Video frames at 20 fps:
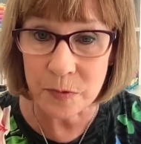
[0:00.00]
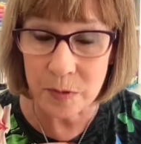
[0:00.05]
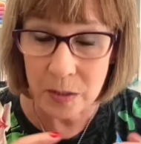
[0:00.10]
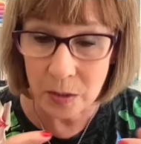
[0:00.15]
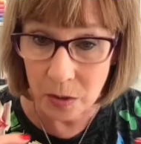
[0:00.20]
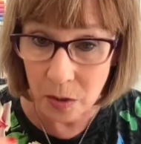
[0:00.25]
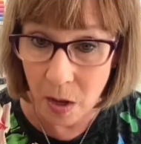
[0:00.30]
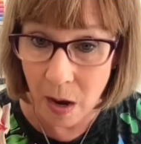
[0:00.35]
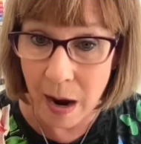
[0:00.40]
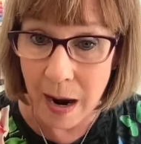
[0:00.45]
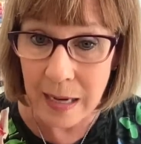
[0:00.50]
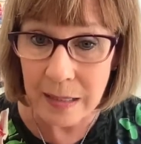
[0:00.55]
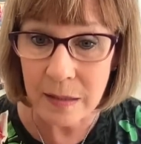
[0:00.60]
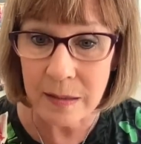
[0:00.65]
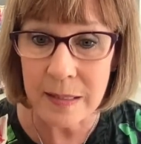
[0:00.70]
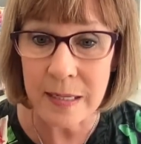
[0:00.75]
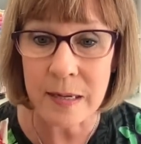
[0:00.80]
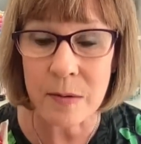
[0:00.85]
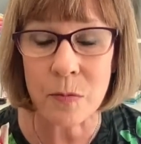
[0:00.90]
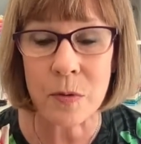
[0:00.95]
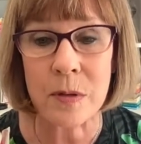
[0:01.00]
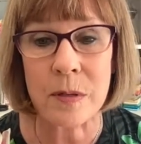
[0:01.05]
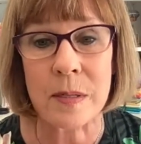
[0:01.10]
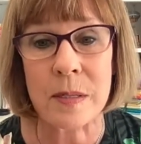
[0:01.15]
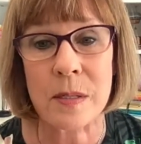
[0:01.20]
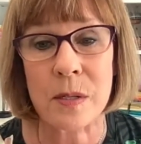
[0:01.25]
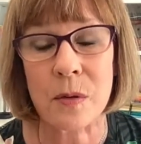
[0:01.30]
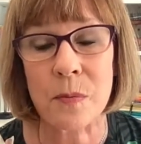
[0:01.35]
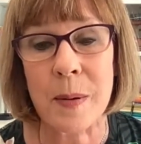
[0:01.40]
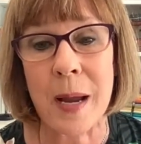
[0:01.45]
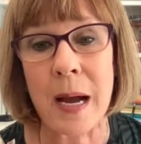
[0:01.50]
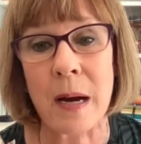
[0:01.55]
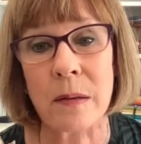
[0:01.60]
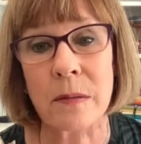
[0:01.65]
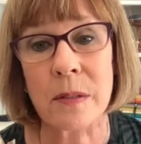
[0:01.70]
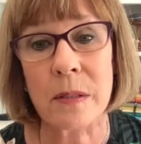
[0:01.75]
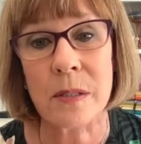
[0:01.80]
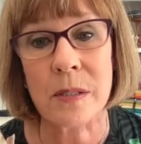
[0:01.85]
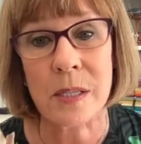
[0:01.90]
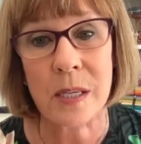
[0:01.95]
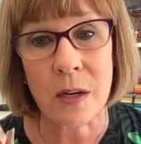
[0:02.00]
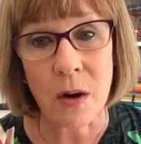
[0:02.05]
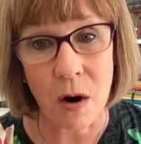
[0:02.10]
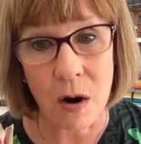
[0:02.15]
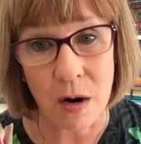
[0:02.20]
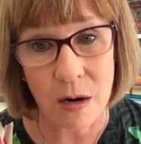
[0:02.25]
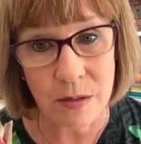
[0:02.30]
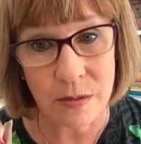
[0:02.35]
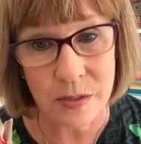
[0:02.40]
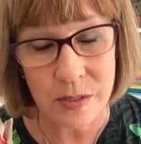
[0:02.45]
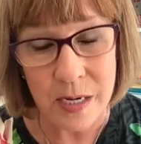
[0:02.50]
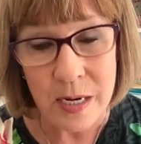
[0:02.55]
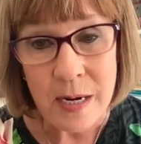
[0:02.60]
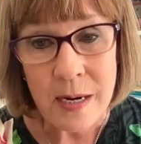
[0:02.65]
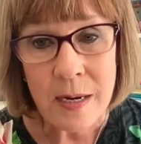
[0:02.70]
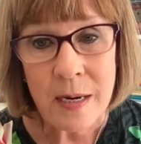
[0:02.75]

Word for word: cloth that was about cigars.